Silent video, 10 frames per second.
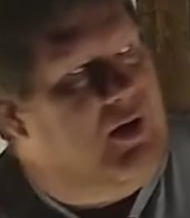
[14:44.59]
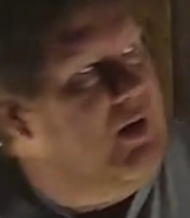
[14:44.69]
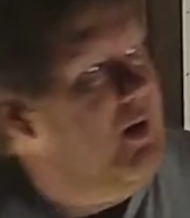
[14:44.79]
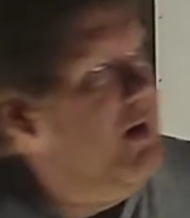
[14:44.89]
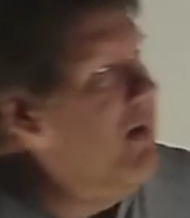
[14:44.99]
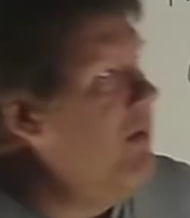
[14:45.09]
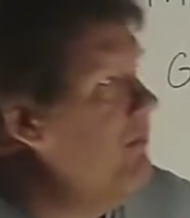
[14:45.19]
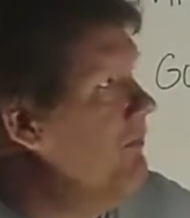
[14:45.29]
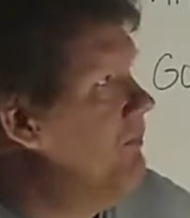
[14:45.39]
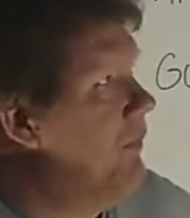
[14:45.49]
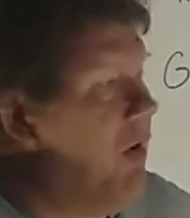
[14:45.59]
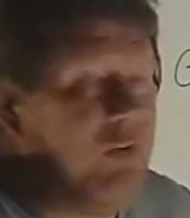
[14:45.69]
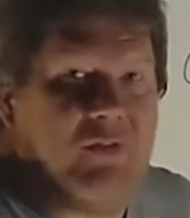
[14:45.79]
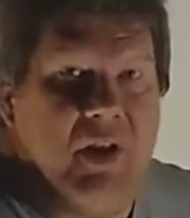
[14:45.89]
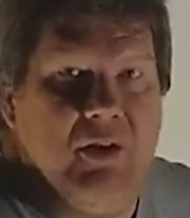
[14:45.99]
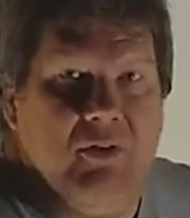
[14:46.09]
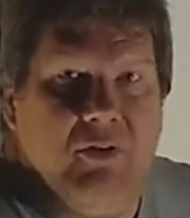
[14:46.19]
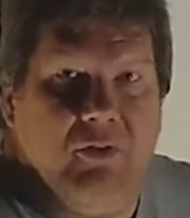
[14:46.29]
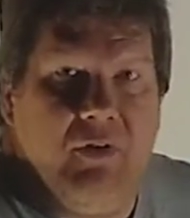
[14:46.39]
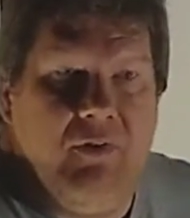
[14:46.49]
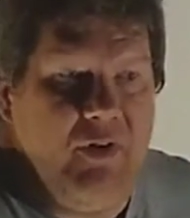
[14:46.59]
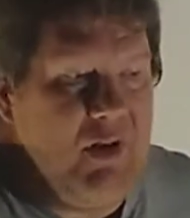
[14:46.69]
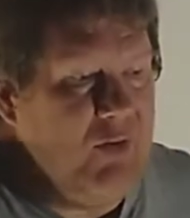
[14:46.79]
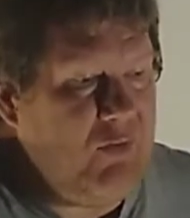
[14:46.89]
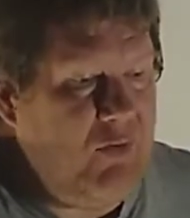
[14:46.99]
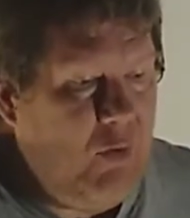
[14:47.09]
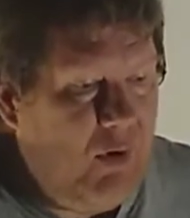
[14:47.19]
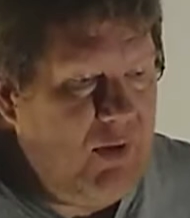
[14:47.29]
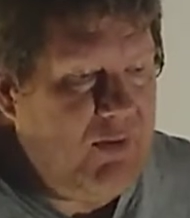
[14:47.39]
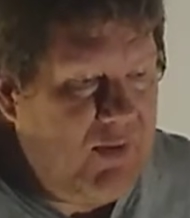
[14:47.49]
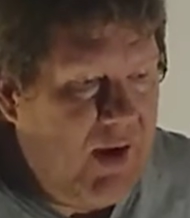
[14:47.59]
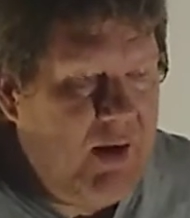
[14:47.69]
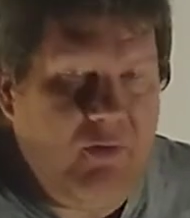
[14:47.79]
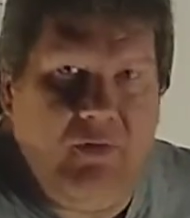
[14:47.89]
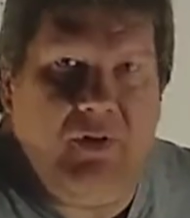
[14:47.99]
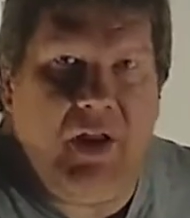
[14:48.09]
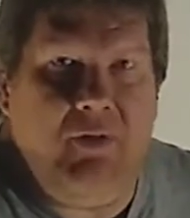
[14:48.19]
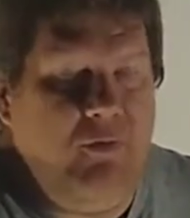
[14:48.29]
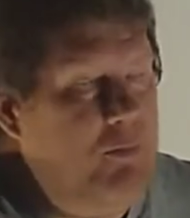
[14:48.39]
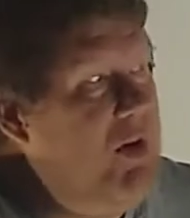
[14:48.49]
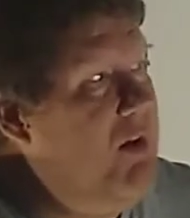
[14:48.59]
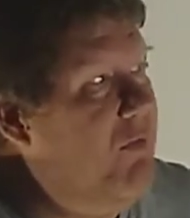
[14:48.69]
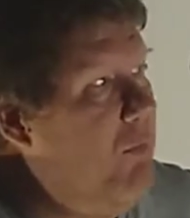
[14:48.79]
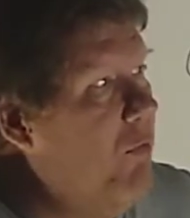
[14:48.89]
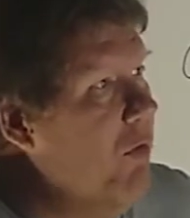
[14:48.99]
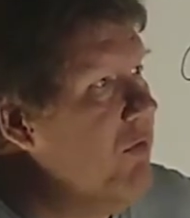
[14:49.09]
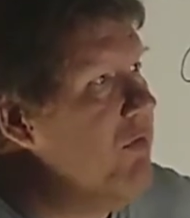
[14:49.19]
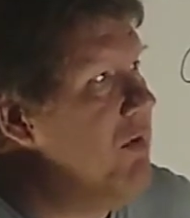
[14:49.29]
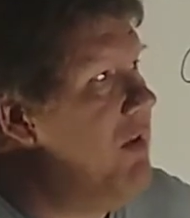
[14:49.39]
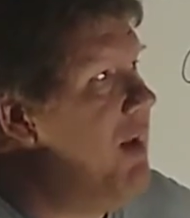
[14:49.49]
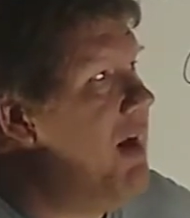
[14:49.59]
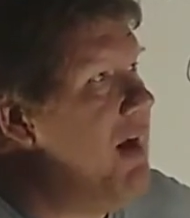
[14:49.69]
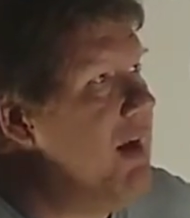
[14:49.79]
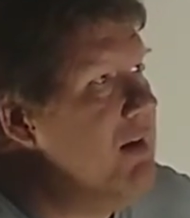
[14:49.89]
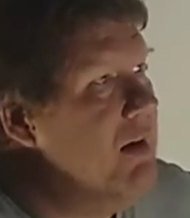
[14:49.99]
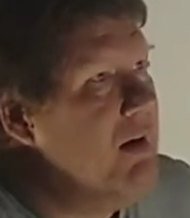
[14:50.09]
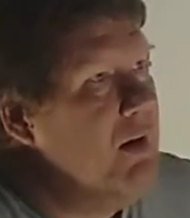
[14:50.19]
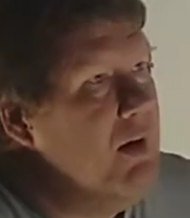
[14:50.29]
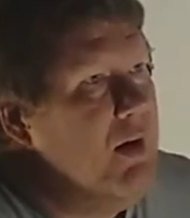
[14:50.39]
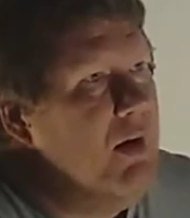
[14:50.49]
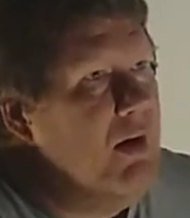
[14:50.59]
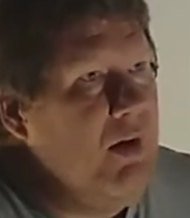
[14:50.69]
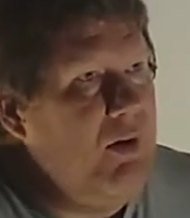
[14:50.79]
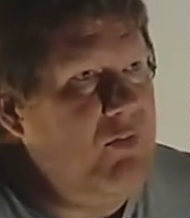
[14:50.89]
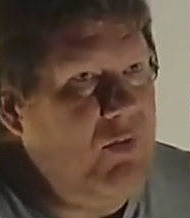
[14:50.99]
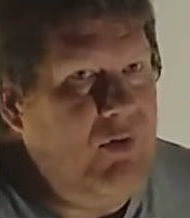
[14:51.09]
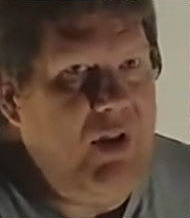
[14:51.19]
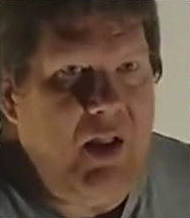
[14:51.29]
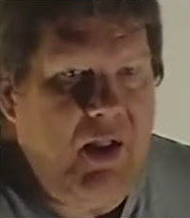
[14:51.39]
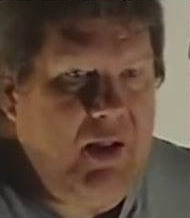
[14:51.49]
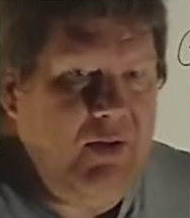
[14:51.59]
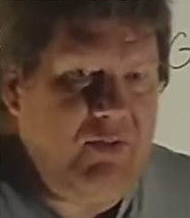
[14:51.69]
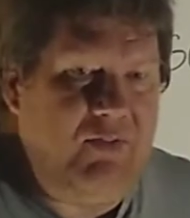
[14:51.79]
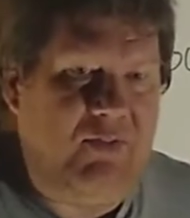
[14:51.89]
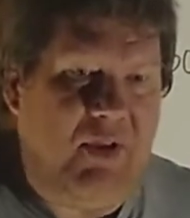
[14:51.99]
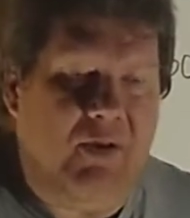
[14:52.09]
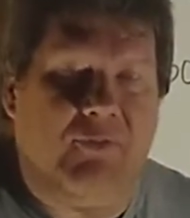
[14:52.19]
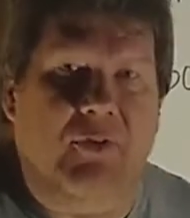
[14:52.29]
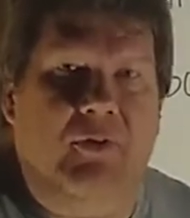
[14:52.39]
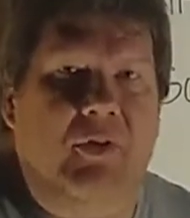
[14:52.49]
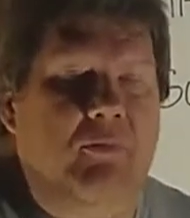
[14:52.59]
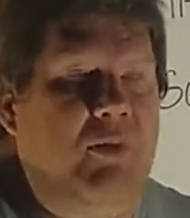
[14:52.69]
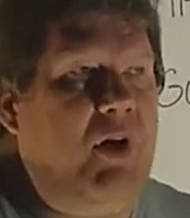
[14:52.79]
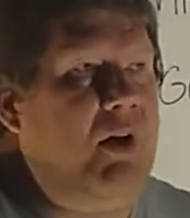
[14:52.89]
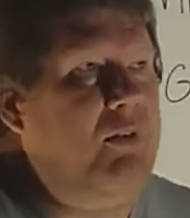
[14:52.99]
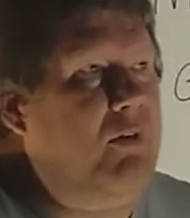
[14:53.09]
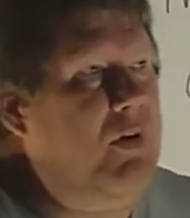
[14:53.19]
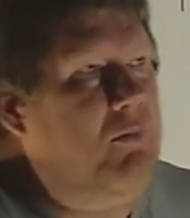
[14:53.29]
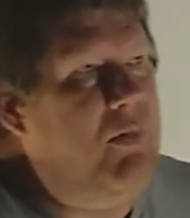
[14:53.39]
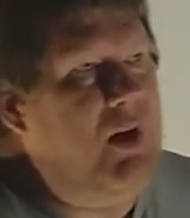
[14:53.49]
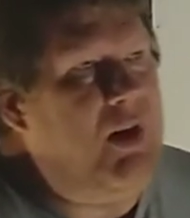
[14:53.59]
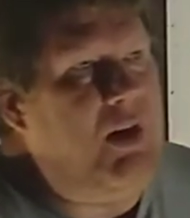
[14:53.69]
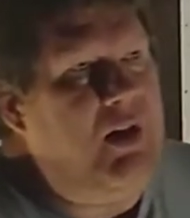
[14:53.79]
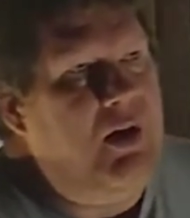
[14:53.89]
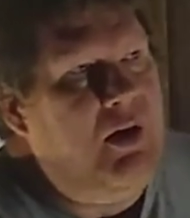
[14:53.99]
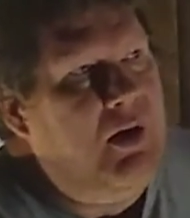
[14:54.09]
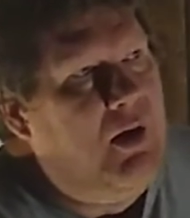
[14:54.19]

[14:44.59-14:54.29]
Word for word: Our standard of living has gone down, or that would be even worse than that. So yeah, it's definitely bothering me.